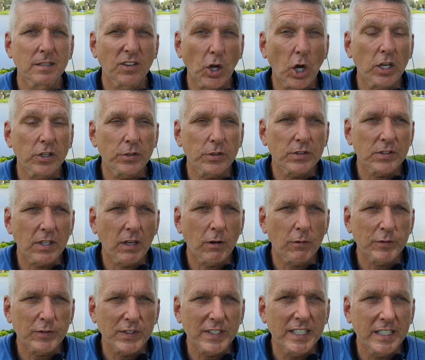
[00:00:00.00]
thought
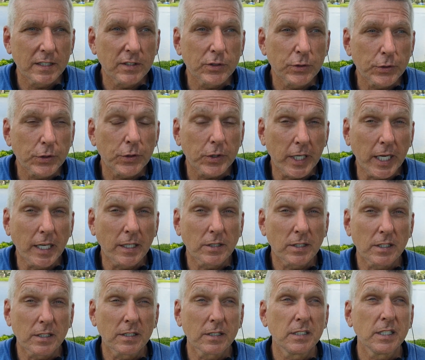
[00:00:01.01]
yourself into
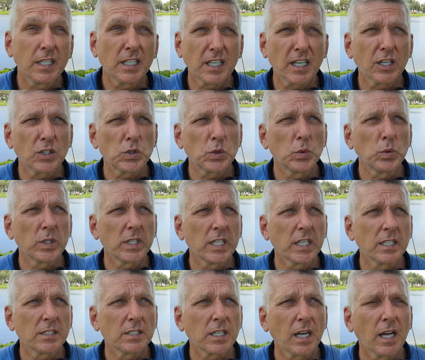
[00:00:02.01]
creation.
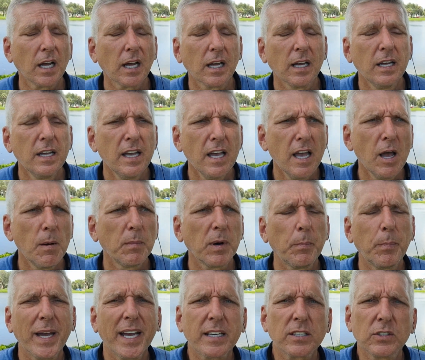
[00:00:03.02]
But
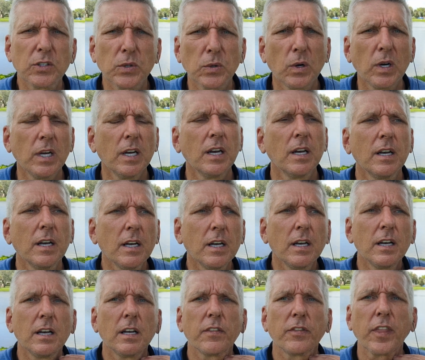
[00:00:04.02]
back to
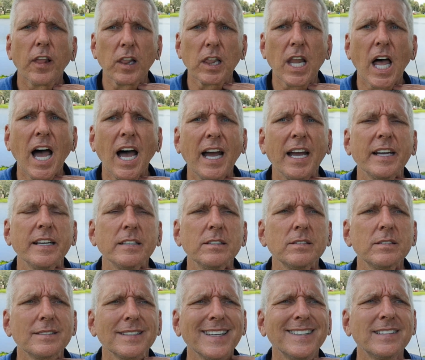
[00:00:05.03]
the
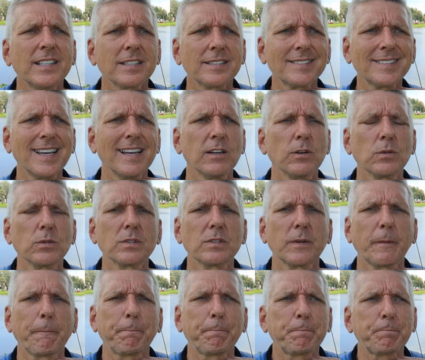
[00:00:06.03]
lies and the sound.
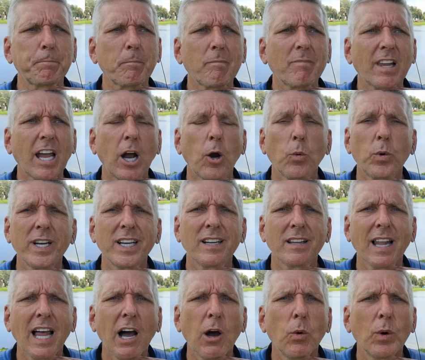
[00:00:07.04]
Are we
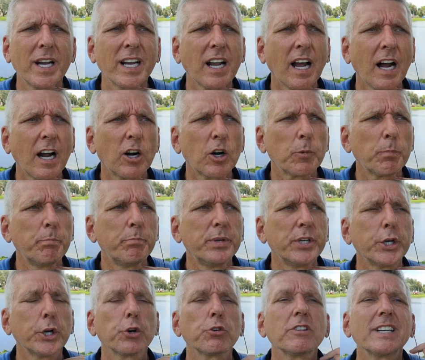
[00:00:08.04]
allowing our
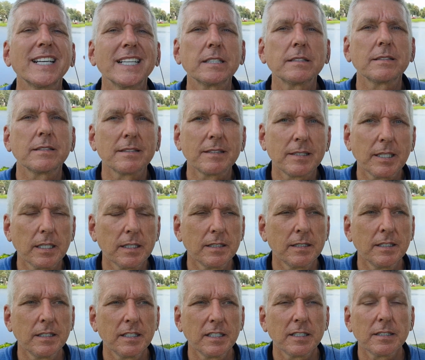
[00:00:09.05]
purest
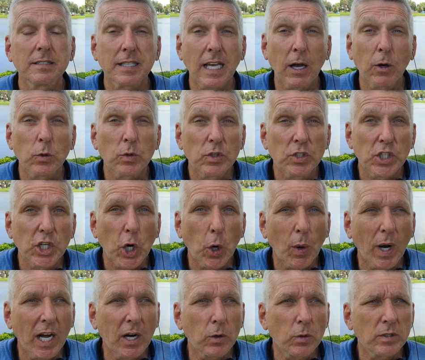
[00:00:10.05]
sound to go
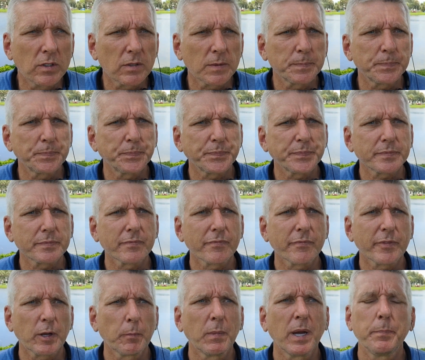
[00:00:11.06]
out?
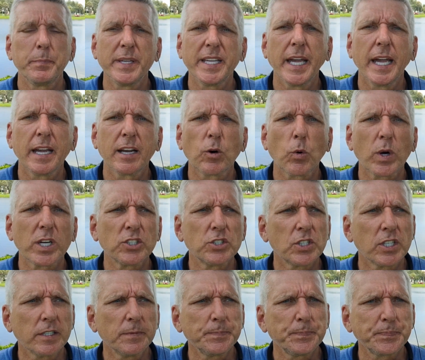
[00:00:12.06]
Might be a
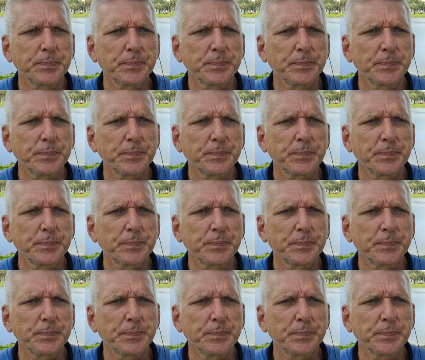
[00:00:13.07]
question.